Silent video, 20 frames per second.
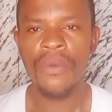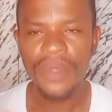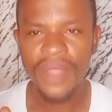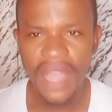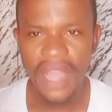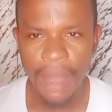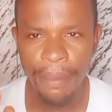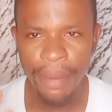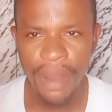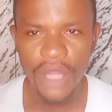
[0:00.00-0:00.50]

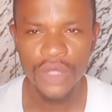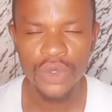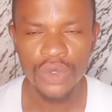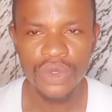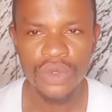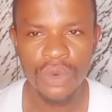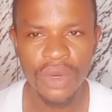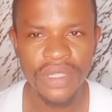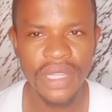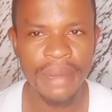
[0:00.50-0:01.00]
about
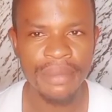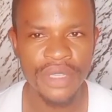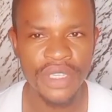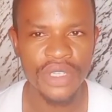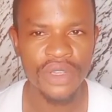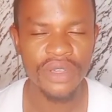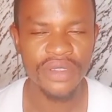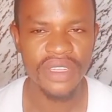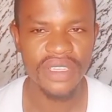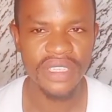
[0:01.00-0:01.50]
what I'm teaching
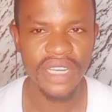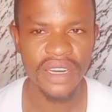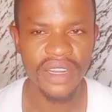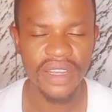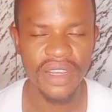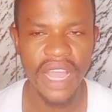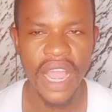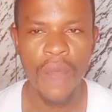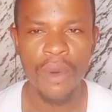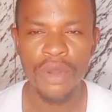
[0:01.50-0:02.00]
on this
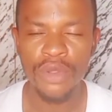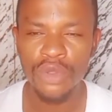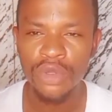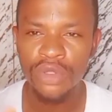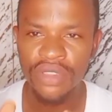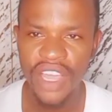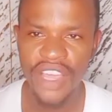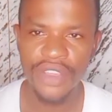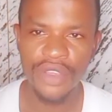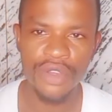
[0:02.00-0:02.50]
channel. I want to
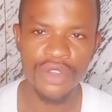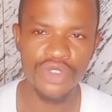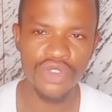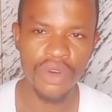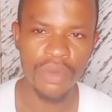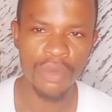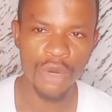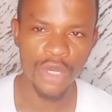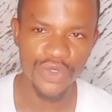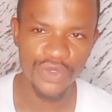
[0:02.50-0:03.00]
thank you so
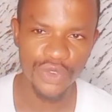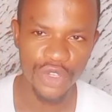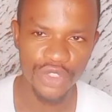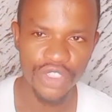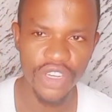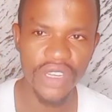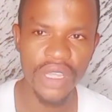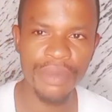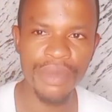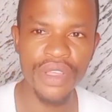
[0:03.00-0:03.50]
much for
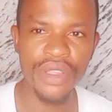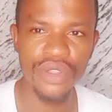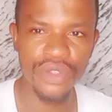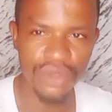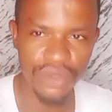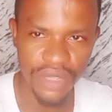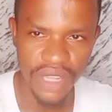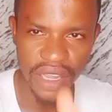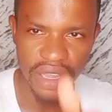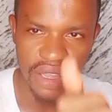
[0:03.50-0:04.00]
joining me
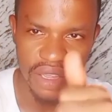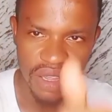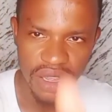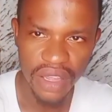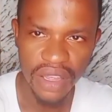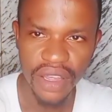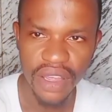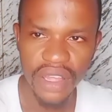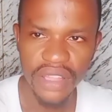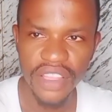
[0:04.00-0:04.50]
today.
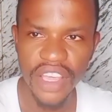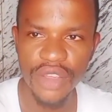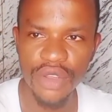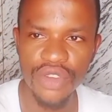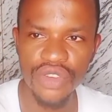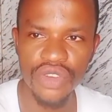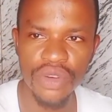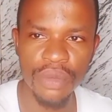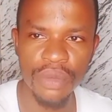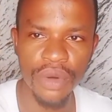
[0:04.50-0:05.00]
Thank you
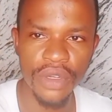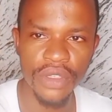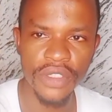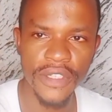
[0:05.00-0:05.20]
so much.